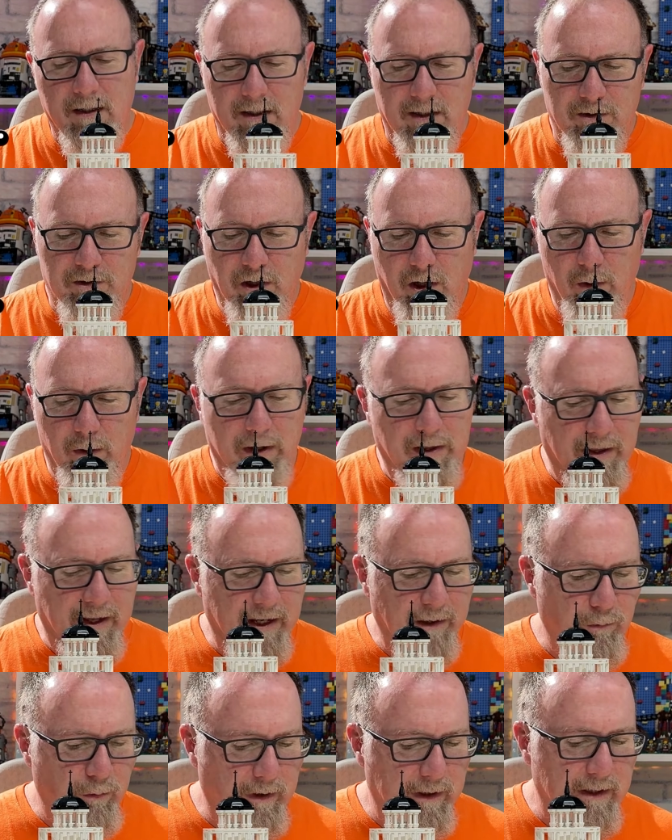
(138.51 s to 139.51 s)
So
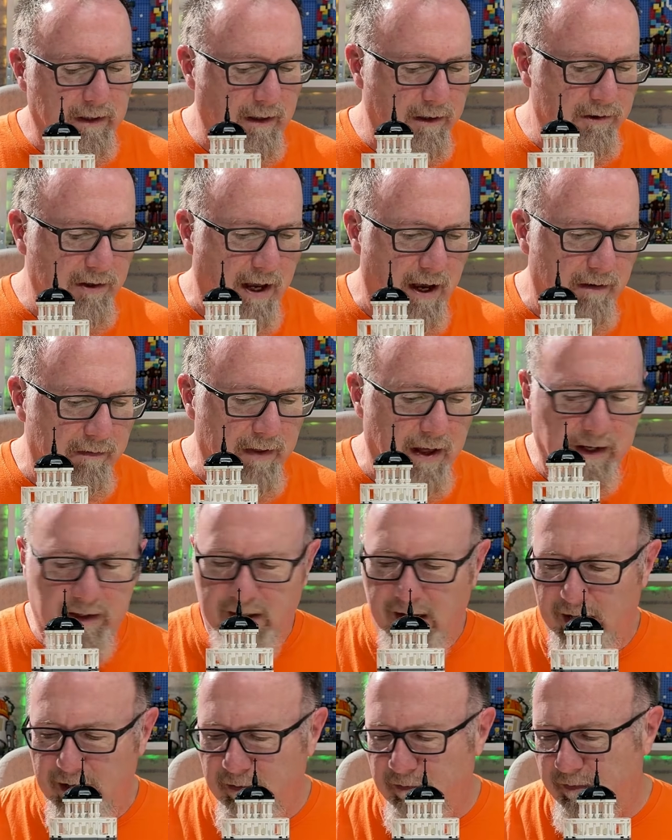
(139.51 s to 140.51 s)
it really does have that
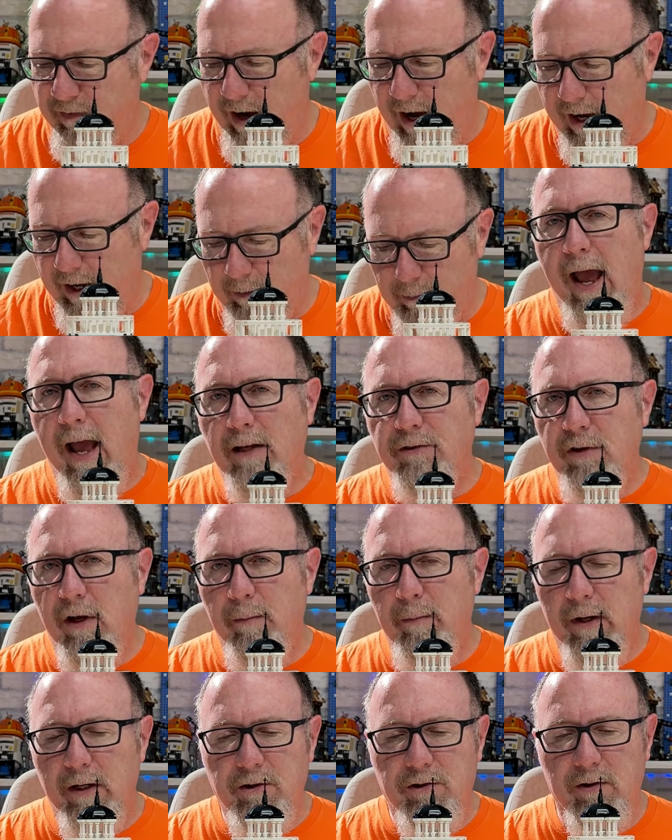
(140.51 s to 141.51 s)
kind of vibe. As I
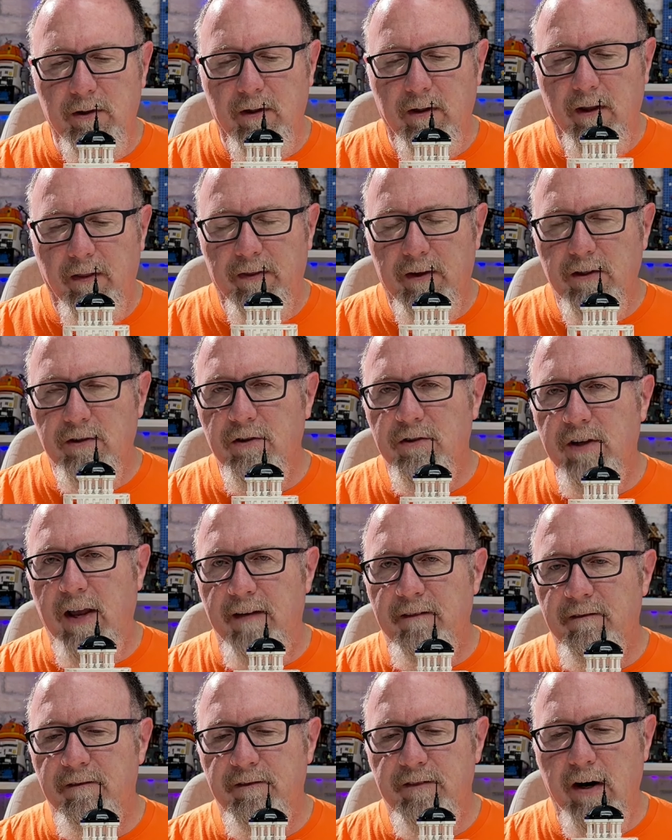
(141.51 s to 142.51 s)
mentioned, this is a
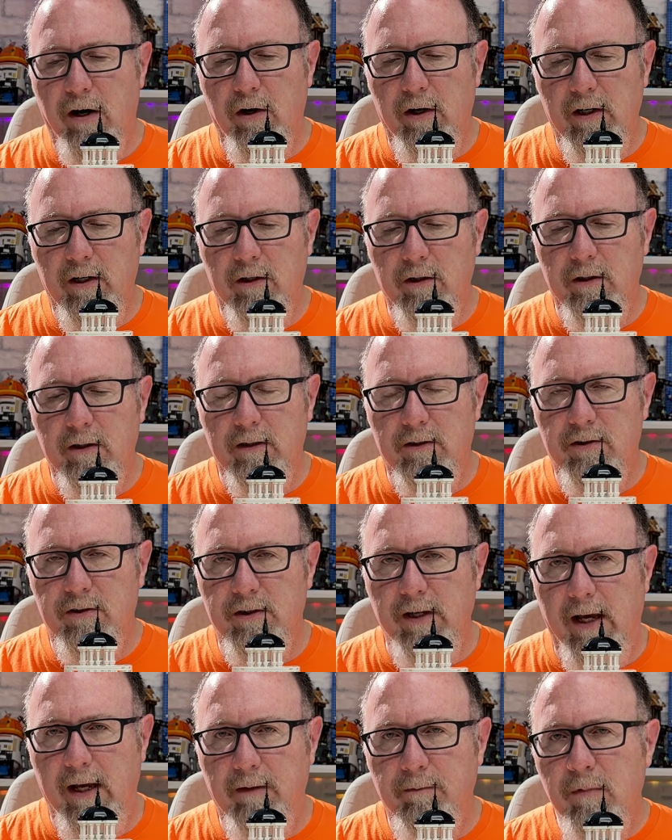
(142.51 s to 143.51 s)
very good
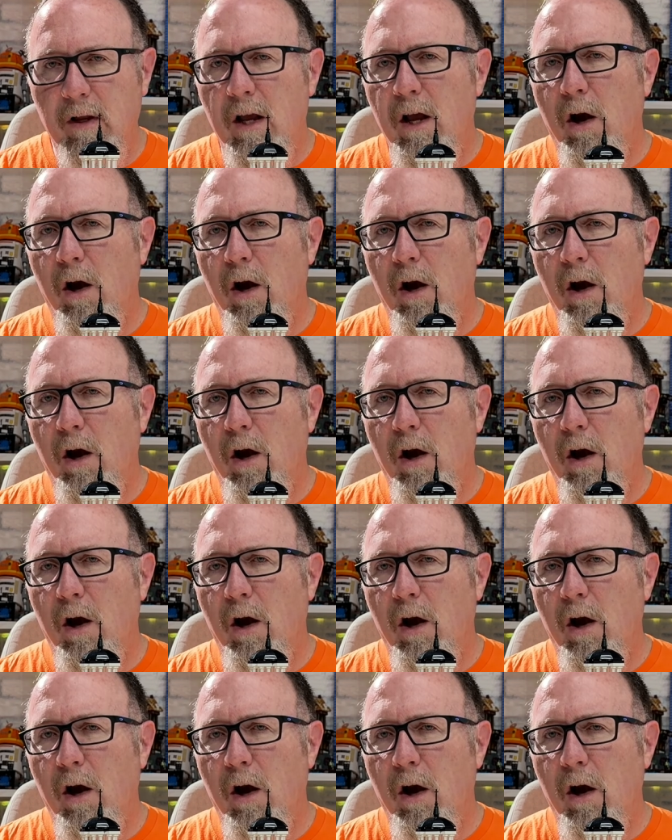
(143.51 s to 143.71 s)
set.